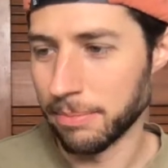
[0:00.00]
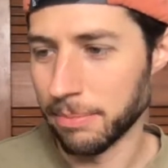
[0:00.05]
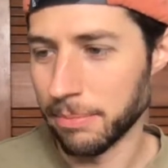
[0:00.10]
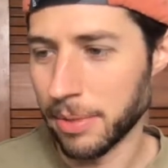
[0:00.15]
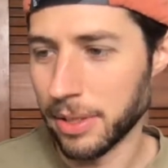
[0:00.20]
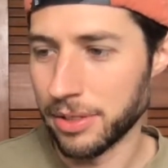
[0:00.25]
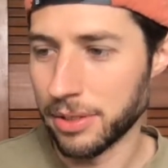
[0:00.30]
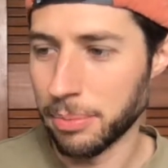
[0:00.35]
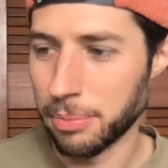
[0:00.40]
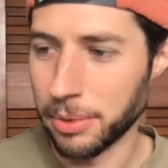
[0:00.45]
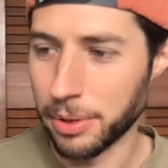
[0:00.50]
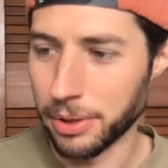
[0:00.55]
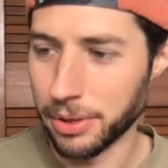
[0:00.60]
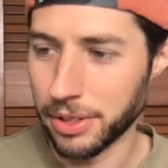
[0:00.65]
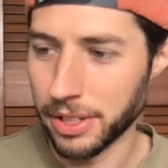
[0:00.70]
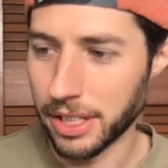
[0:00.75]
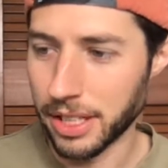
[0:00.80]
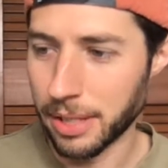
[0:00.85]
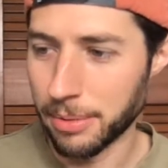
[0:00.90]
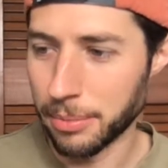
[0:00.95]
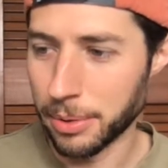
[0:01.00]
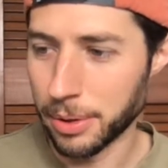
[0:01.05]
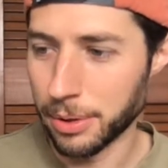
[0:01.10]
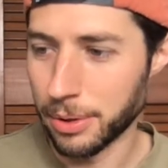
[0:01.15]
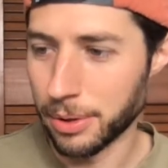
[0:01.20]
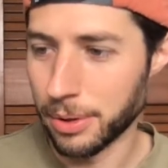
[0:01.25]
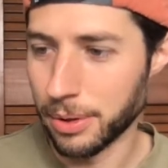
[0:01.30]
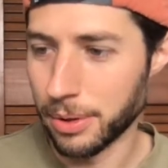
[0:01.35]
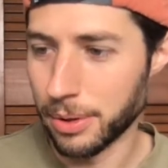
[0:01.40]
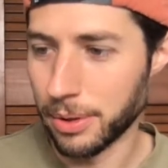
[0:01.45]
Is it purely
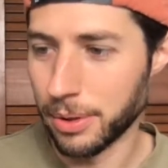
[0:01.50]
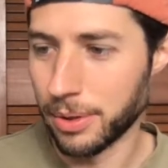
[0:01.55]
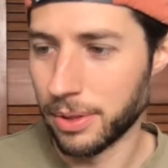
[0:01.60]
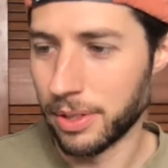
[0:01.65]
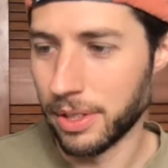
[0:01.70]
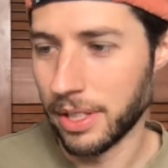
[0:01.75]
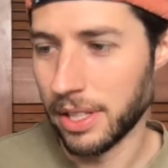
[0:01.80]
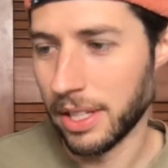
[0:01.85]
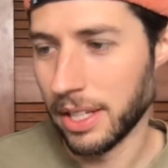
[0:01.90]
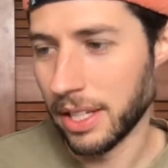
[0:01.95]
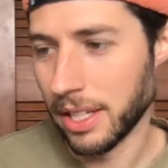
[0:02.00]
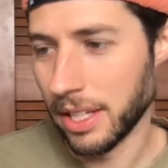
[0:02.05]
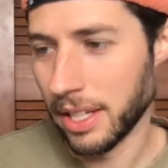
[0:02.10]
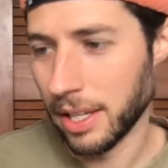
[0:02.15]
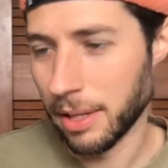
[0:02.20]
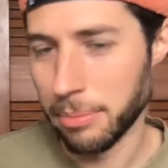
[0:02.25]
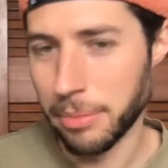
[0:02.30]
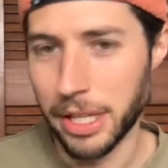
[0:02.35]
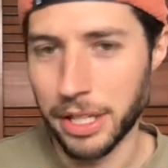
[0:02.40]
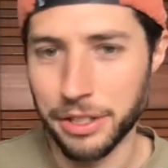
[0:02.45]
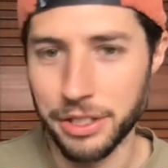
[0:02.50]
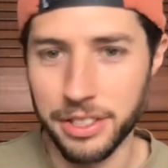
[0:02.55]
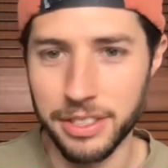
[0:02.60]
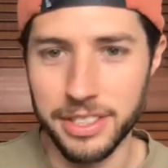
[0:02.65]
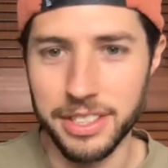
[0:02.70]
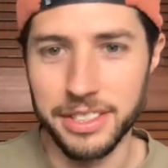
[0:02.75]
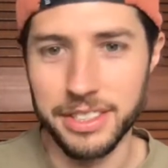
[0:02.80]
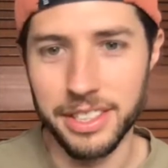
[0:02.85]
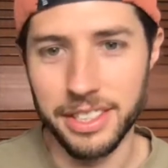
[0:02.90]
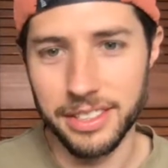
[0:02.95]
chemical? Patients
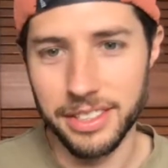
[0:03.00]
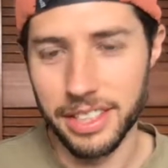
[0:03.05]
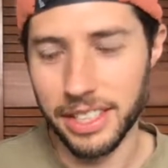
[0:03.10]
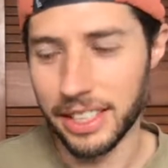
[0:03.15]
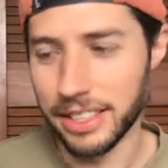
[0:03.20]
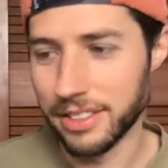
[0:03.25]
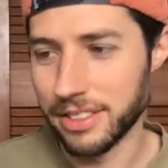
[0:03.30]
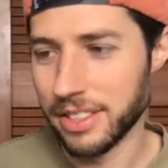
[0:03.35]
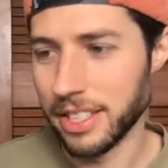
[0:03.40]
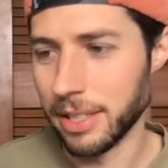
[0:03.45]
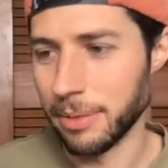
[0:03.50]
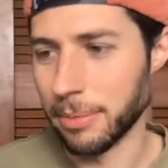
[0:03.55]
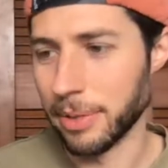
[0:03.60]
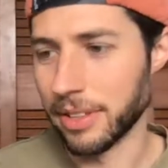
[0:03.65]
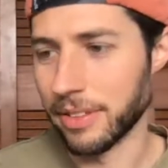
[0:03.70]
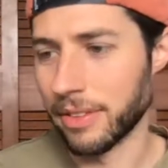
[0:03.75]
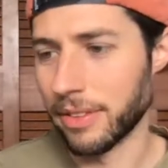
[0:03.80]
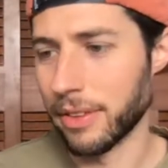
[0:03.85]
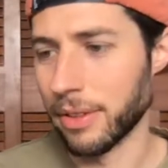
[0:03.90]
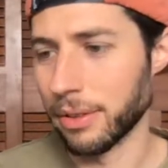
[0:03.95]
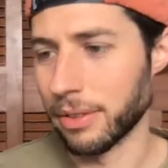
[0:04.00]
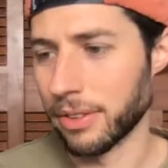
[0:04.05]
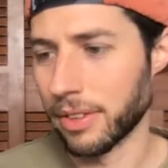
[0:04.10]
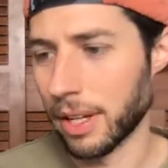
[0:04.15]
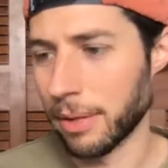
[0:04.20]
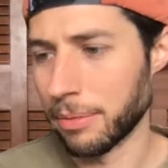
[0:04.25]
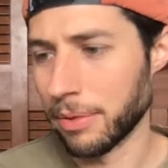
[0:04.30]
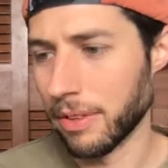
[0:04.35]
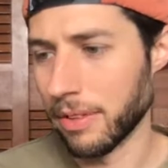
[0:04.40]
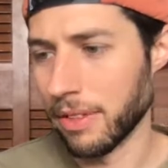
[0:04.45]
insisting it's demons, those
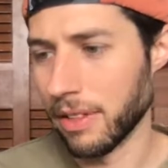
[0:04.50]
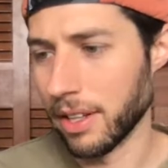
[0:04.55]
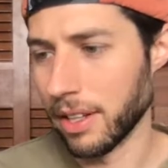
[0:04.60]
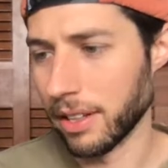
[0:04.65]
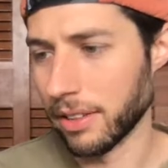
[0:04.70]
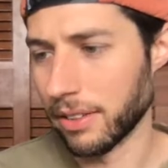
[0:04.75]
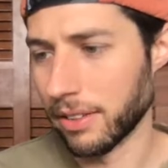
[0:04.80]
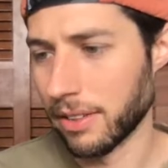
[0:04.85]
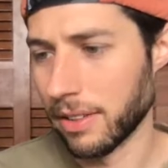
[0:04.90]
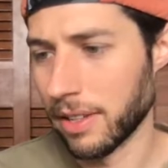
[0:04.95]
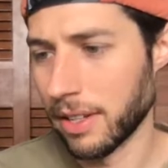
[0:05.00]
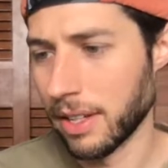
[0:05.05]
types of things.